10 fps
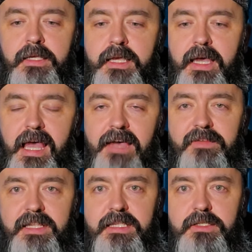Having
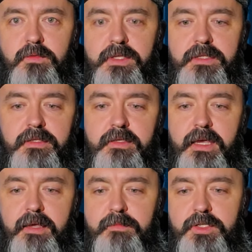a lens with
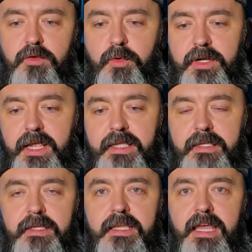2.8
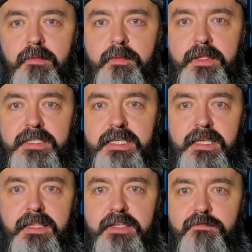capability
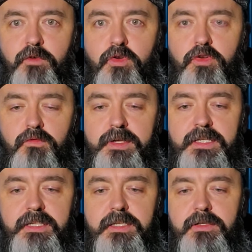and this focal range that
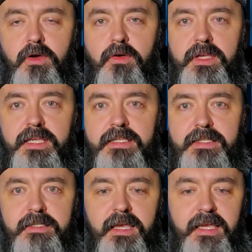this has got
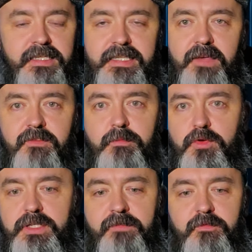is a definite
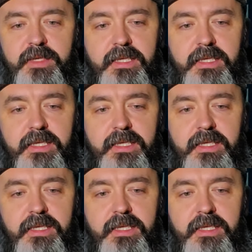must-have for me.